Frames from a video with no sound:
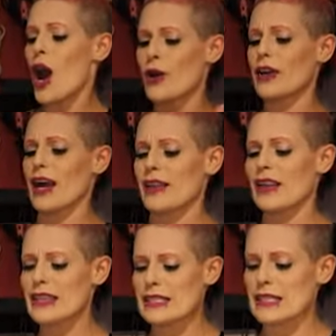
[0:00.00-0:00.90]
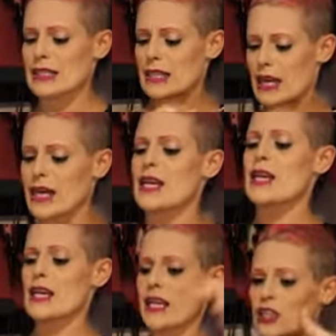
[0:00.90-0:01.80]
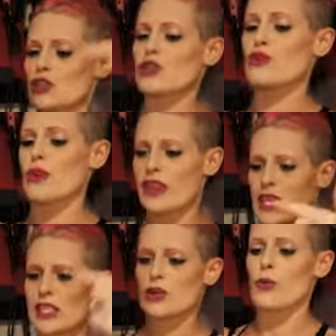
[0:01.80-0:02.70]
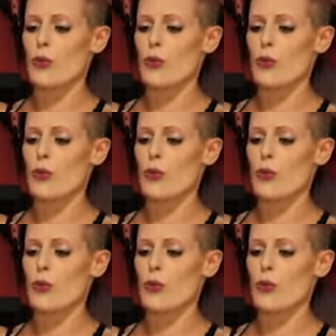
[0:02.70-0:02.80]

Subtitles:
Okay, let's get into this